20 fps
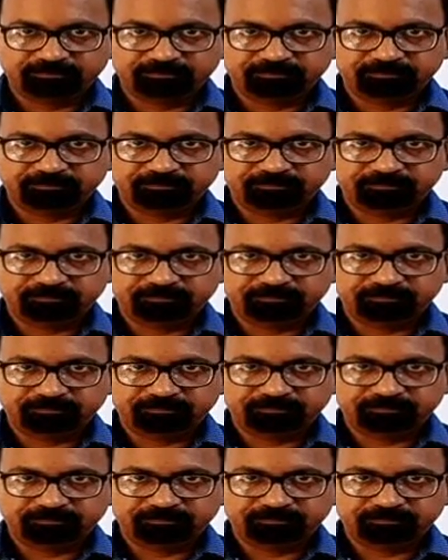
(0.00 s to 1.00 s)
is
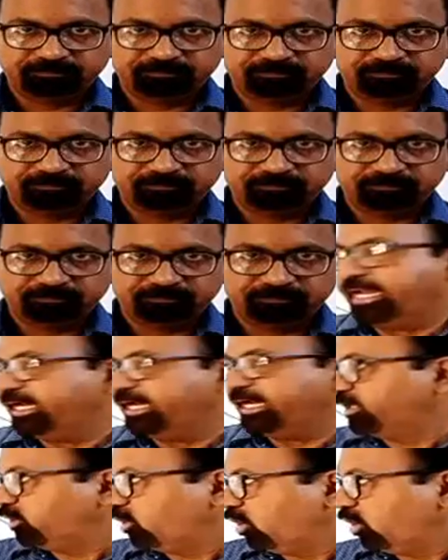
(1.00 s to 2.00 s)
in the state
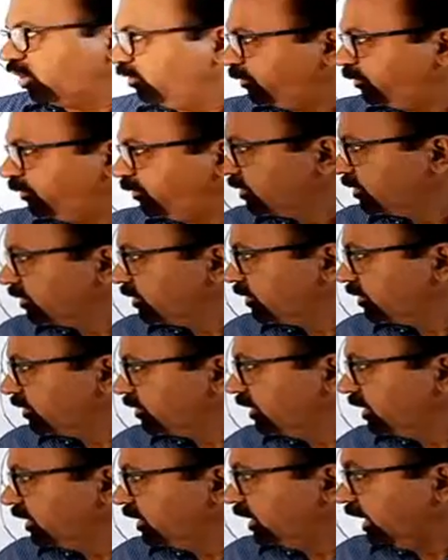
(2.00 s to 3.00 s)
of
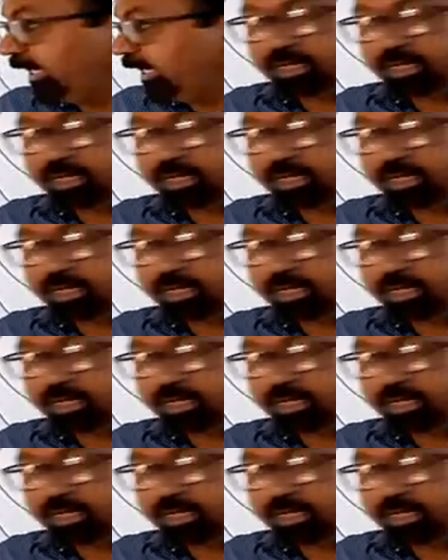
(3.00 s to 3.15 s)
liquid.